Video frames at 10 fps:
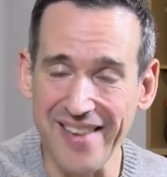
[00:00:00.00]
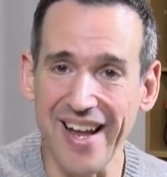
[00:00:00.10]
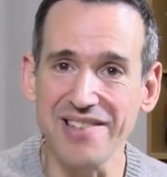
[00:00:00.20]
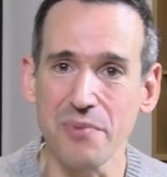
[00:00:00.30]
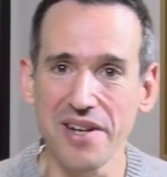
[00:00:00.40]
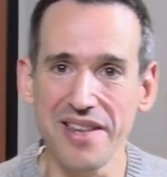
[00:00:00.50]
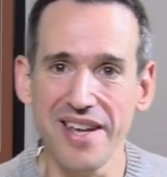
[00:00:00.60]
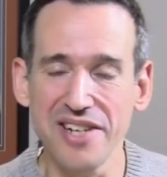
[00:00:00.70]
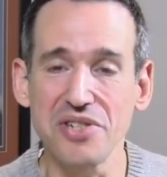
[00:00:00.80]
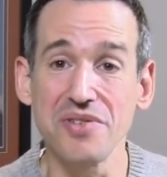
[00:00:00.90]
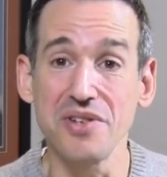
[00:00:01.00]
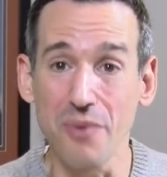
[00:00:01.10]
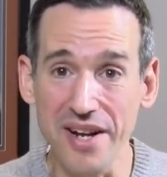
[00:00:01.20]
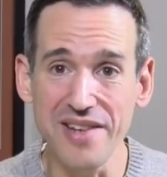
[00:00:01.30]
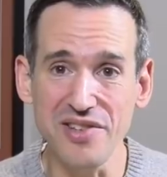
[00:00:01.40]
And that's one of the issues you
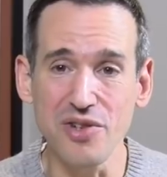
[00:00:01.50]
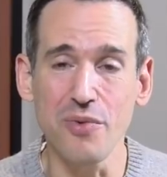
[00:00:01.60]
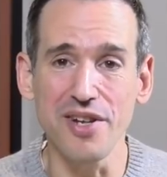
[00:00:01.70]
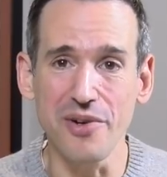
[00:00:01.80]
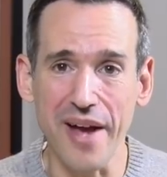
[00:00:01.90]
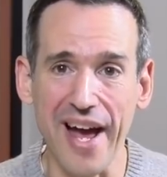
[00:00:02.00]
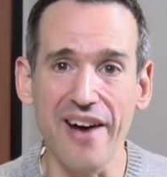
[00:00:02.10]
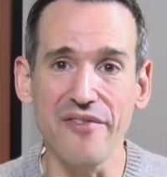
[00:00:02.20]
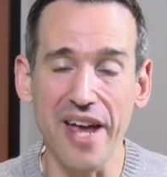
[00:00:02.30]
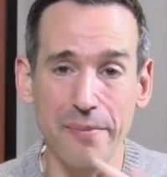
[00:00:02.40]
into when you have